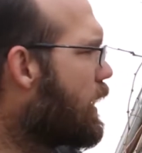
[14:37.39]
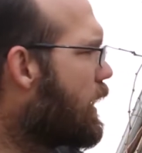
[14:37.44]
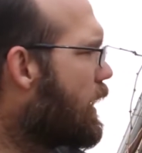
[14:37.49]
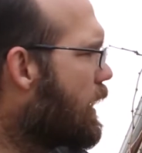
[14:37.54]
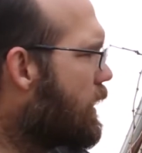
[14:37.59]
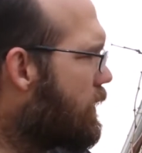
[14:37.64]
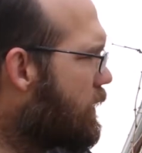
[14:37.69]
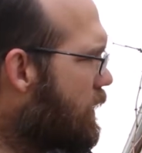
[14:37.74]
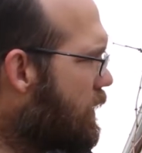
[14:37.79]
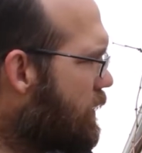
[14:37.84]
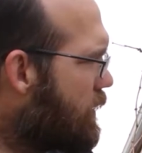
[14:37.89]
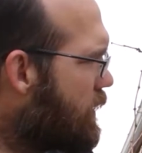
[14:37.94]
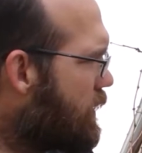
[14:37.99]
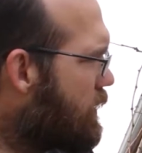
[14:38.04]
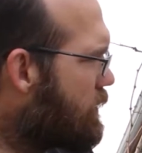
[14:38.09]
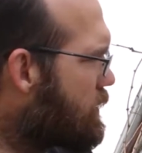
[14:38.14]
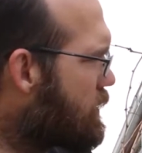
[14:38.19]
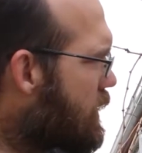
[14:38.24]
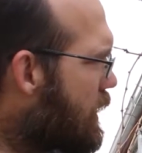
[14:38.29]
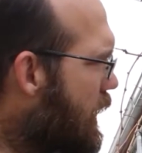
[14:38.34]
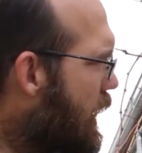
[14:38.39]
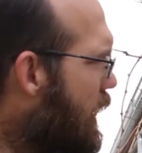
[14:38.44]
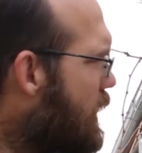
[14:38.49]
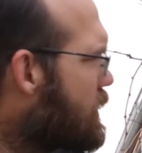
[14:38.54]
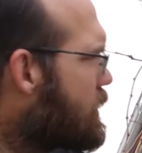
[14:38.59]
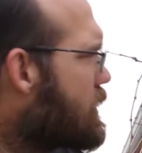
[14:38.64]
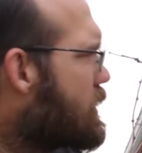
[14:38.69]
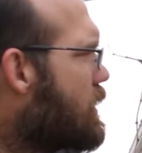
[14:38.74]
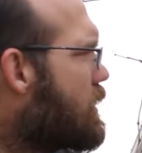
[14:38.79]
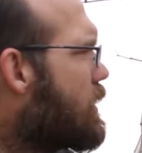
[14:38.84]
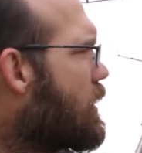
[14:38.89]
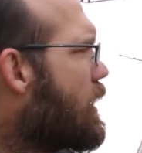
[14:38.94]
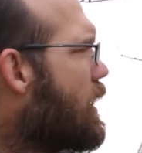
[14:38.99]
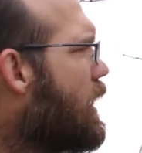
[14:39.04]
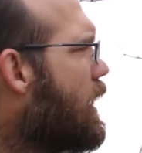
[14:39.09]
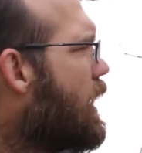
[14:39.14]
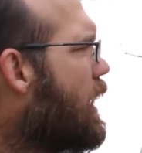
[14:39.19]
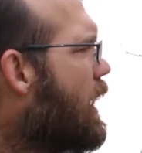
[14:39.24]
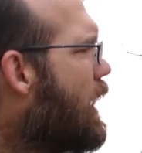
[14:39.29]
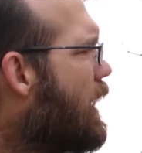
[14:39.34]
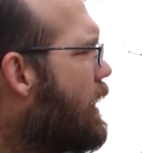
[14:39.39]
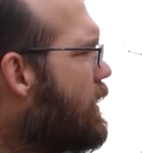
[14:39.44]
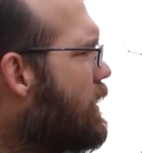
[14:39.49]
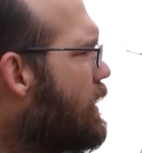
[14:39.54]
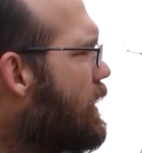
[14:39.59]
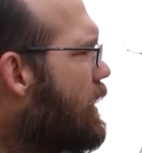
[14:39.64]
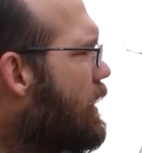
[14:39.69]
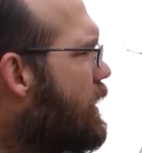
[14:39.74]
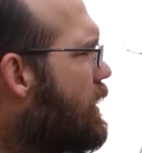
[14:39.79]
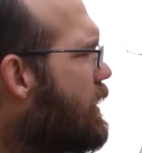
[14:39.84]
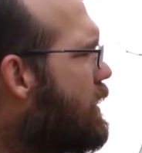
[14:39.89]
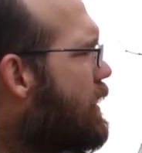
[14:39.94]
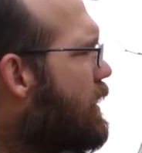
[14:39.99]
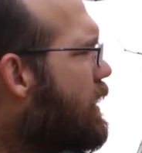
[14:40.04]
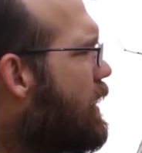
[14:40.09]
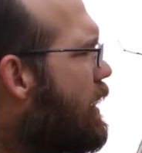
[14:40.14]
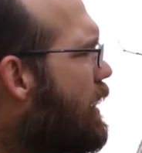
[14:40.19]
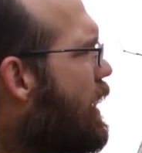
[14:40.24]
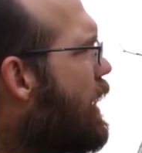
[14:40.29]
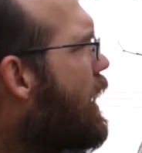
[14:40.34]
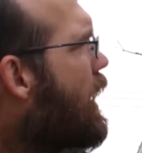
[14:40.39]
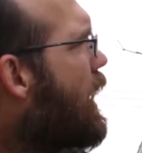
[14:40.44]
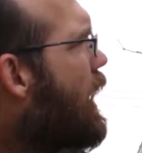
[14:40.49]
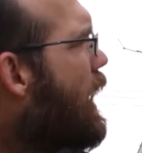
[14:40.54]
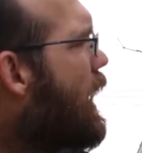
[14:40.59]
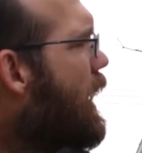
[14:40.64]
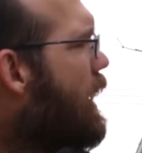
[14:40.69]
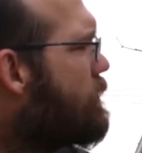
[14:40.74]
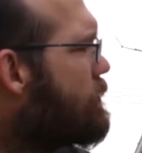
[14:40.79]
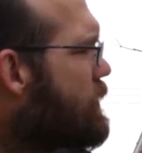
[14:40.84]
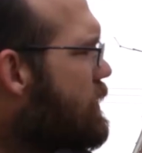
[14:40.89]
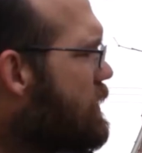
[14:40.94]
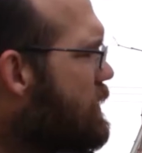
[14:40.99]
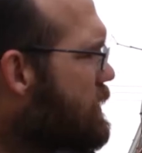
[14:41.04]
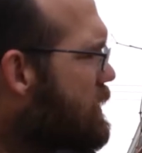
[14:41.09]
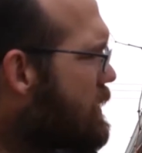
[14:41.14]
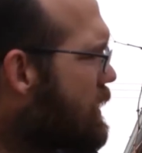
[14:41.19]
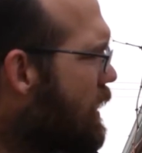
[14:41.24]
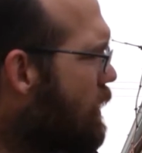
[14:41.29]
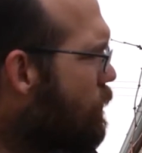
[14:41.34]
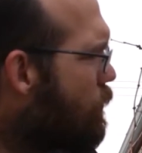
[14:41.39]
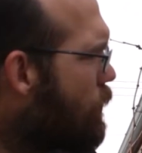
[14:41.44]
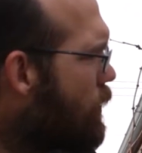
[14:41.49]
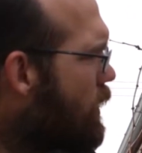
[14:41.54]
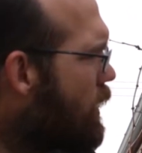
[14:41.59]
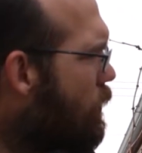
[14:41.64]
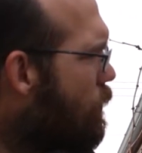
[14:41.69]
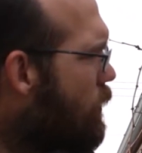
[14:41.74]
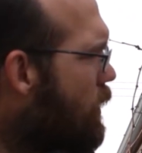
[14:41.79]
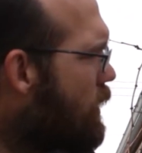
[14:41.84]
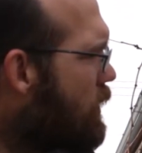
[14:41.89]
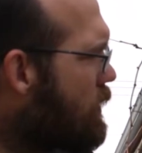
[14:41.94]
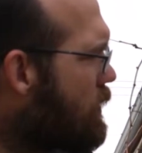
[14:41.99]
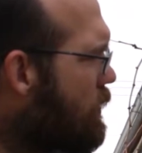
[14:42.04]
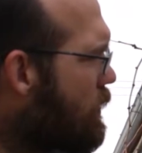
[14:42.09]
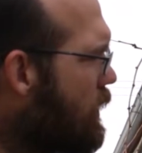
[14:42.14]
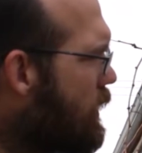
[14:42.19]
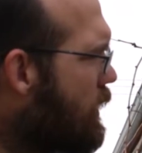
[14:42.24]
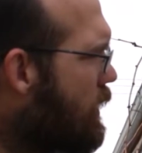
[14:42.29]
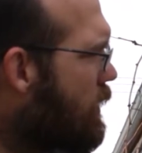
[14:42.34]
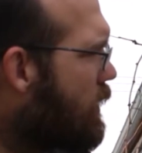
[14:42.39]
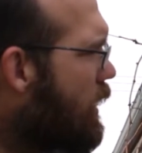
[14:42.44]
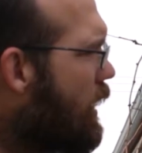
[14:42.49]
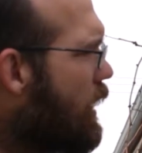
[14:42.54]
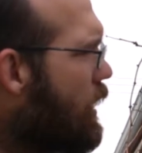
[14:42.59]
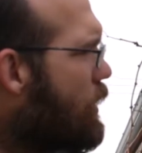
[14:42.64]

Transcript: and then there's last year, and then I have to decide what I want to do here.